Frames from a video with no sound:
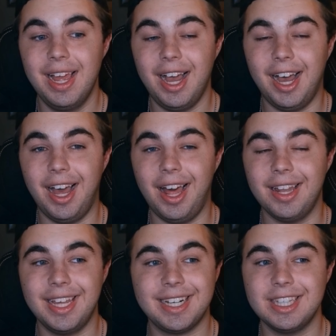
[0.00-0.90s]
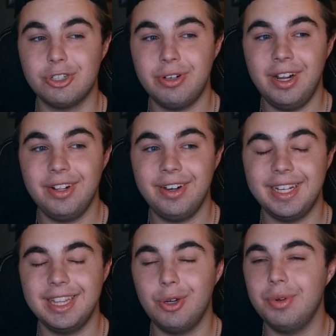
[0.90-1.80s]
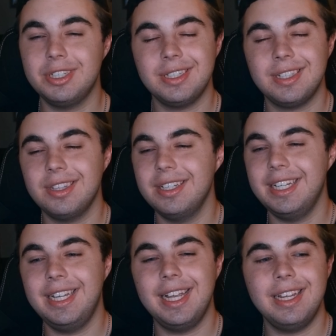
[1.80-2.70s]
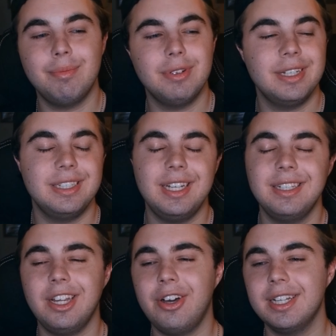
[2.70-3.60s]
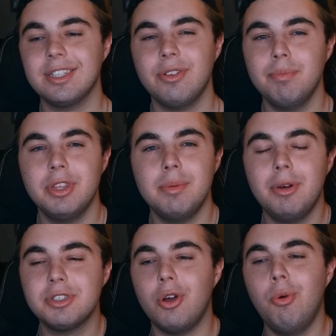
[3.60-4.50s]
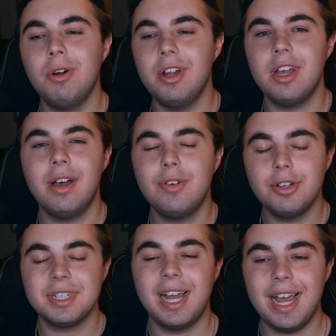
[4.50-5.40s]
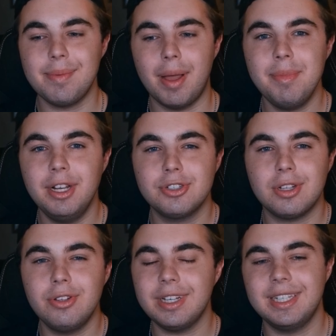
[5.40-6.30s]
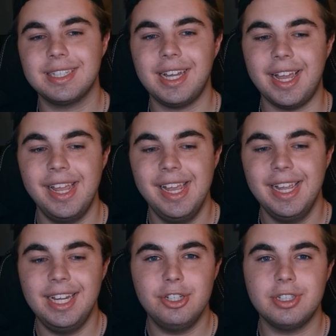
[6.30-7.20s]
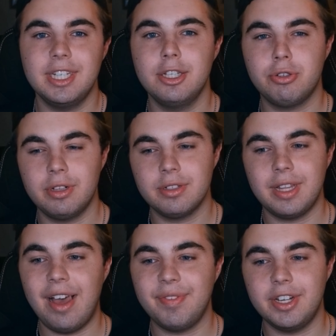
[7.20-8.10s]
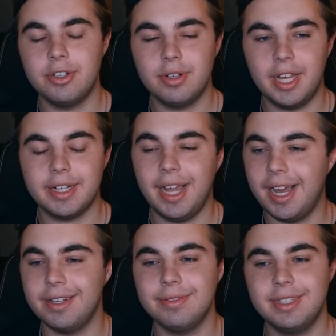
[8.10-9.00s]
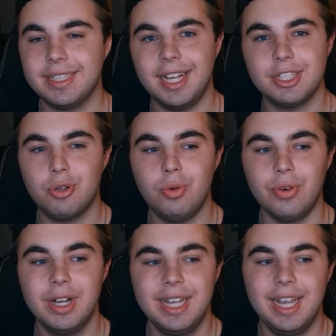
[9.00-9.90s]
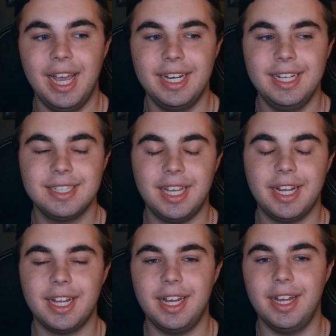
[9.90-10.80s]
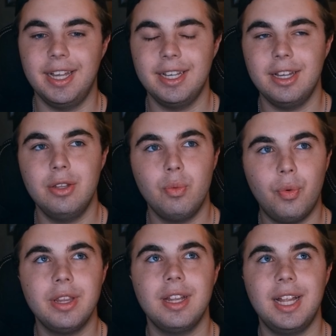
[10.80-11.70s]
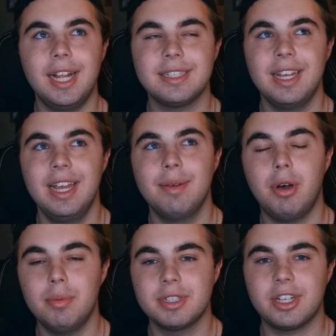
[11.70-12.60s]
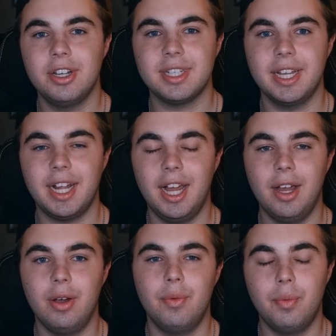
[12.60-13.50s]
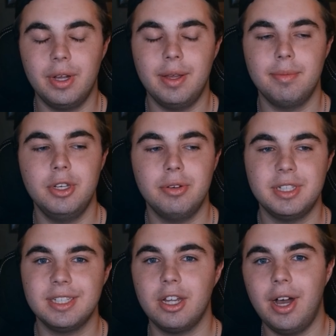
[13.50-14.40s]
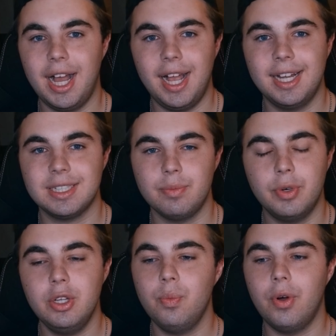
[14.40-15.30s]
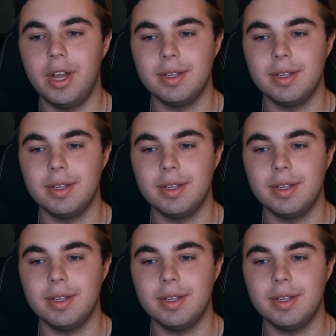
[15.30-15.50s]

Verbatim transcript: Uh, like in the trailer, he though just he Denzel has the most aura of all time. I mean, just look at this guy. He's just in the trailer laughing, and you're like, God, this guy's cool. And he's like, uh, in one of the lines, Paul Mescal's like, uh, um, no, Denzel asks him, what do you want?